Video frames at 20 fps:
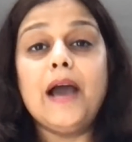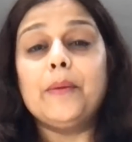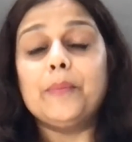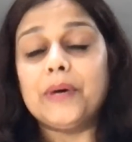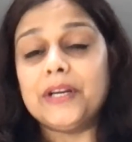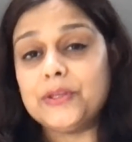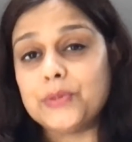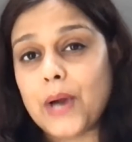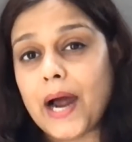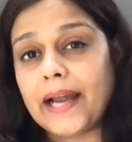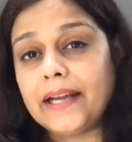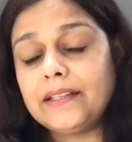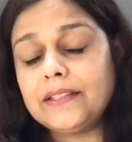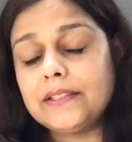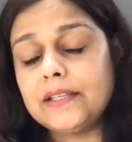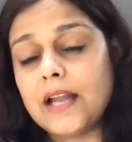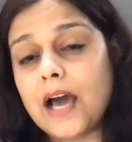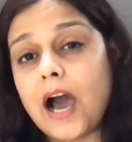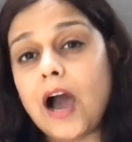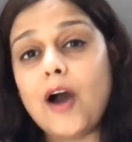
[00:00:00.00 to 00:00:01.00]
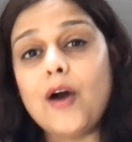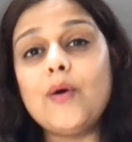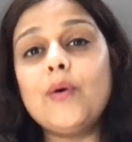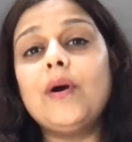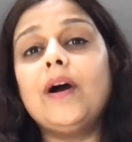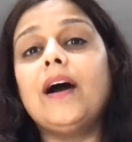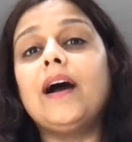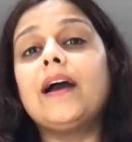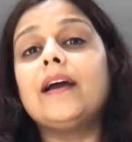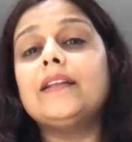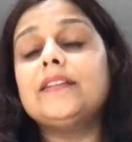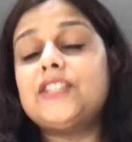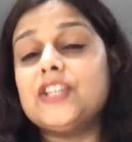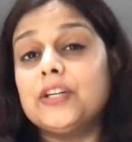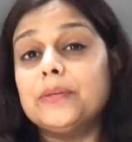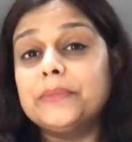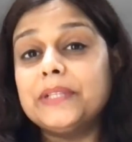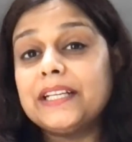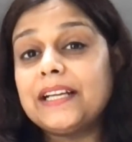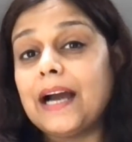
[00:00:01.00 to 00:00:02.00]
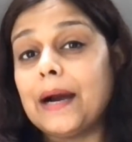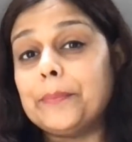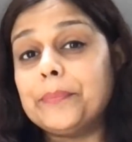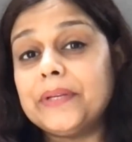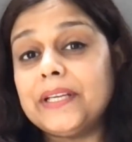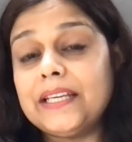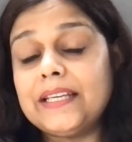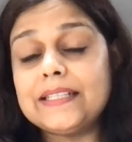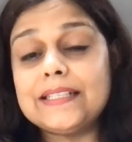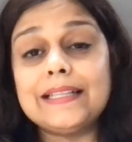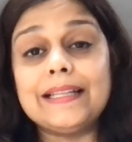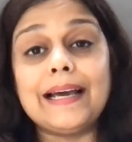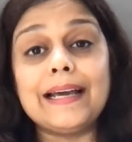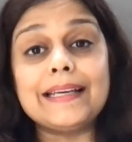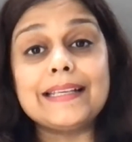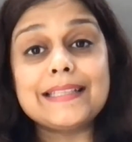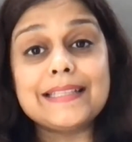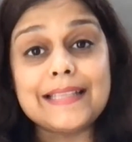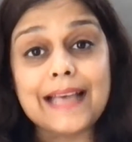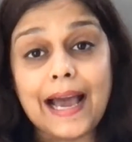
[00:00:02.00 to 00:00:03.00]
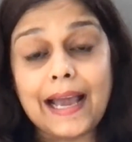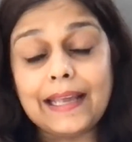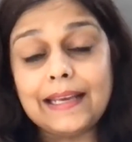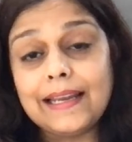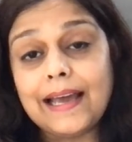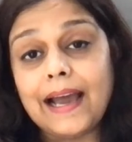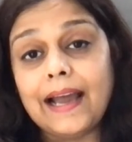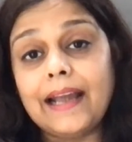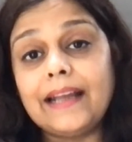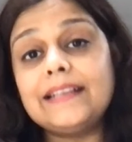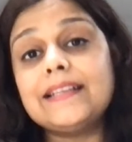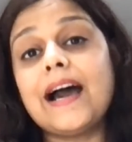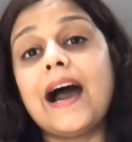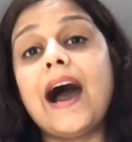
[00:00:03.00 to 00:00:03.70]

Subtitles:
But right now, German companies like Cyanide